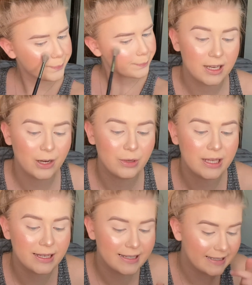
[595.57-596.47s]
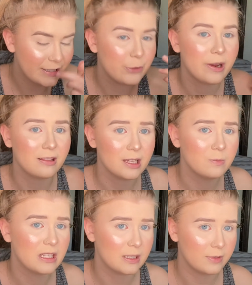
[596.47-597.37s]
Now I can do my lips
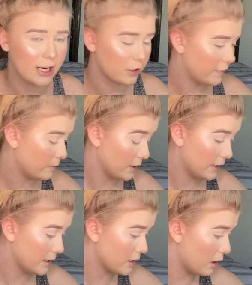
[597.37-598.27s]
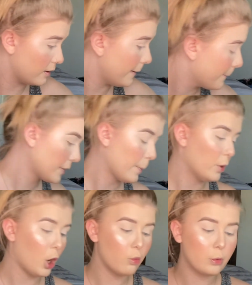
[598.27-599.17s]
because I'm tired of them looking this ugly. I'm gonna
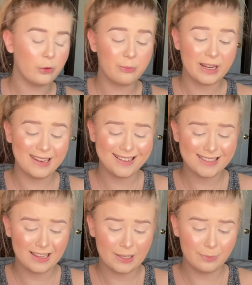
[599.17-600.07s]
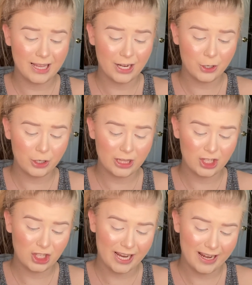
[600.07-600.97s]
go in with my NYX lip liner in the
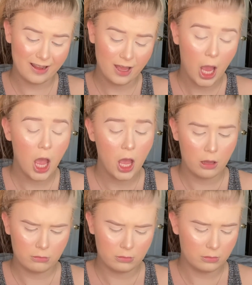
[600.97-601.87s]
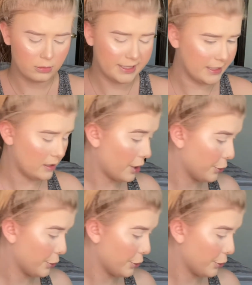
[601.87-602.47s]
shade, this is not